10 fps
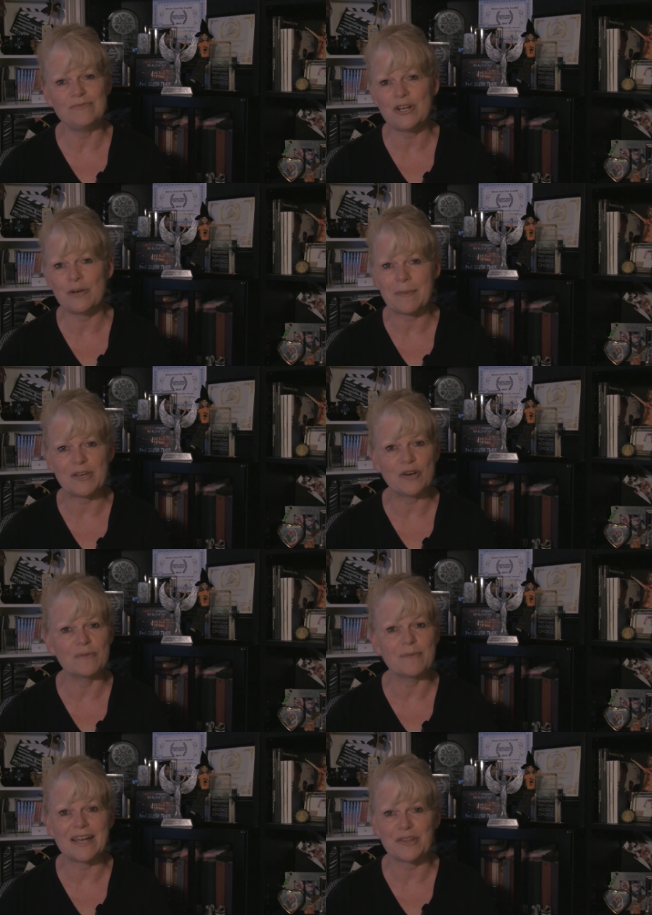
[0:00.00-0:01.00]
you know maybe go
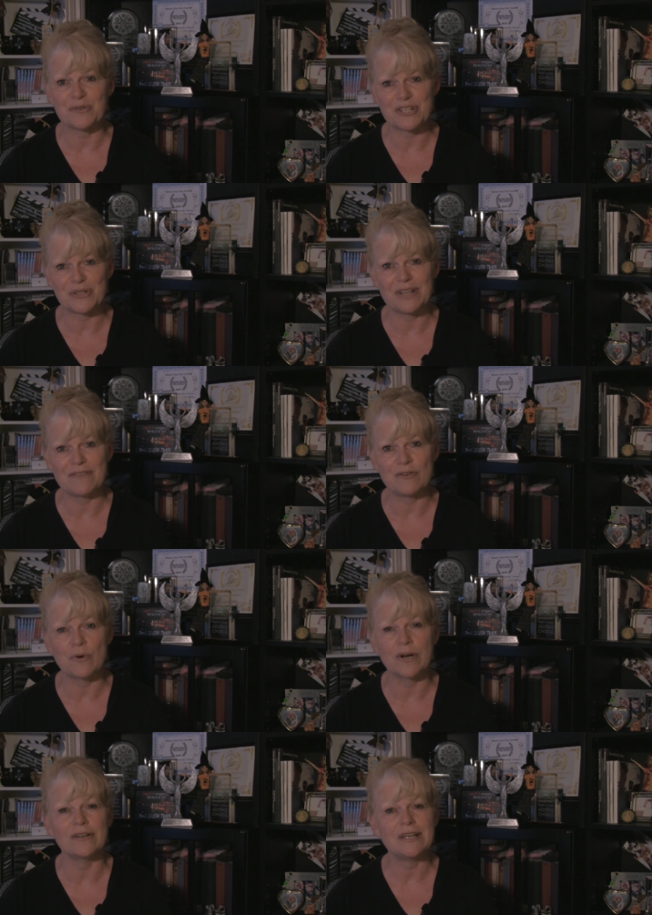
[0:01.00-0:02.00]
to my other tier level
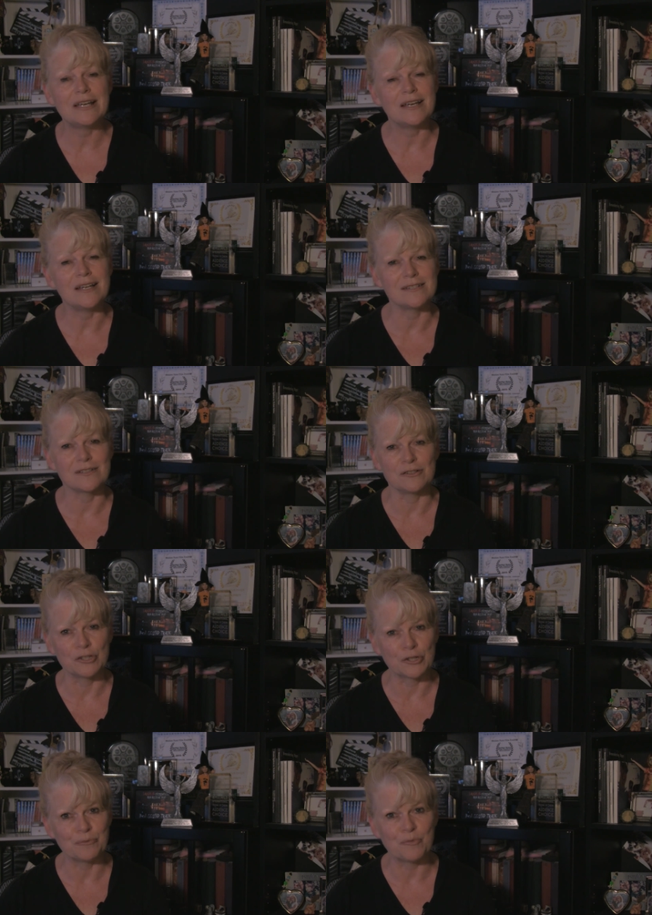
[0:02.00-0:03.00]
where it's the
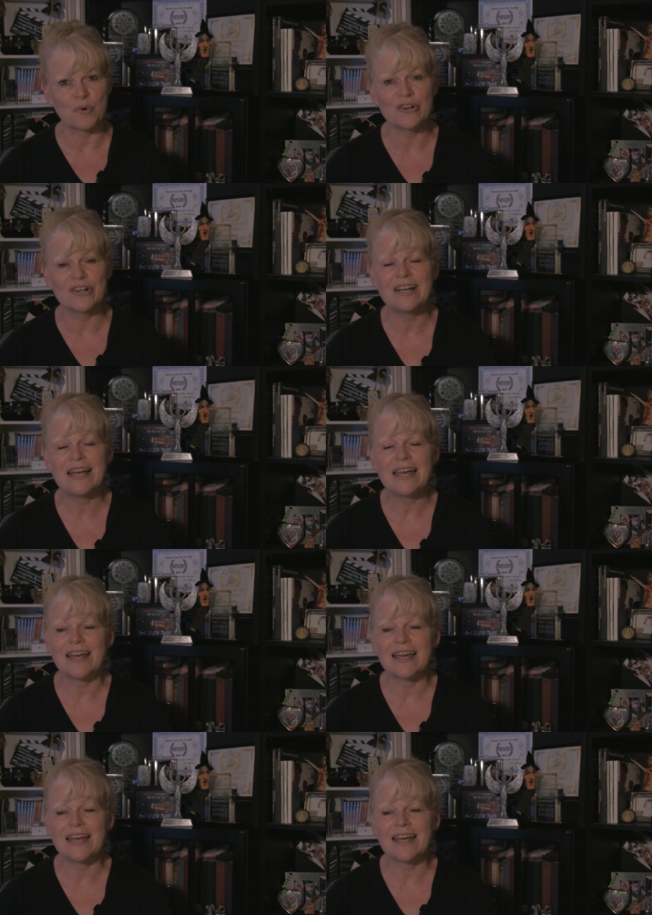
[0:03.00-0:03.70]
learn more